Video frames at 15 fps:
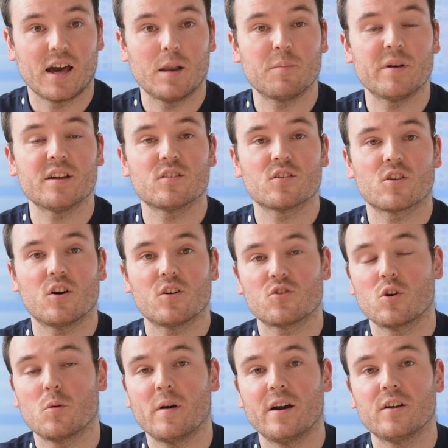I'm here to talk
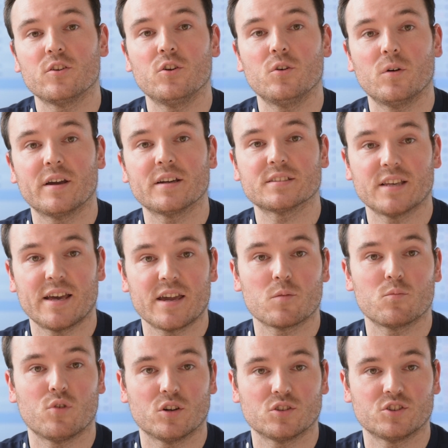to you about a new exciting
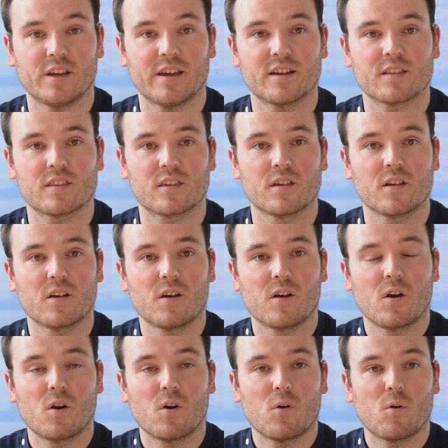project.
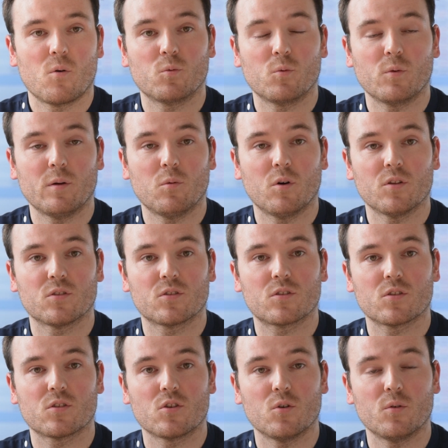We want
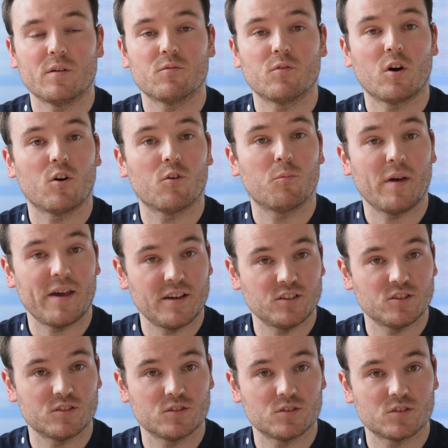to involve
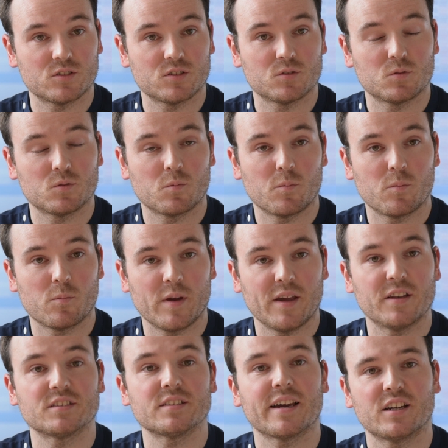patients
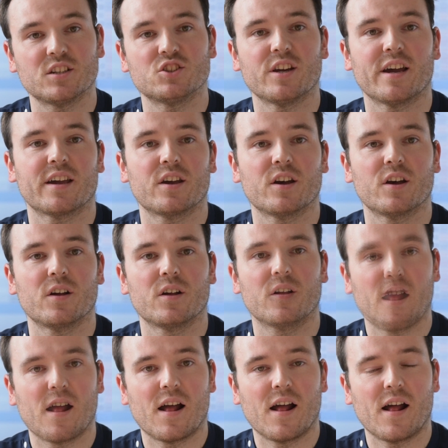being a second checker
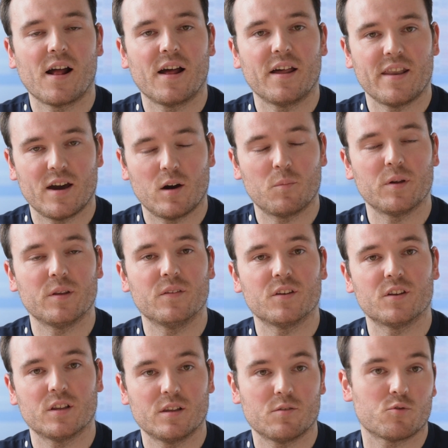and helping the
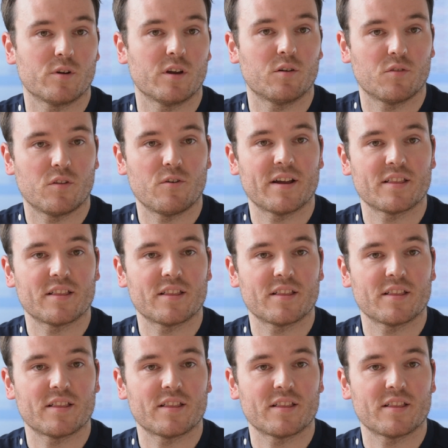delivery of their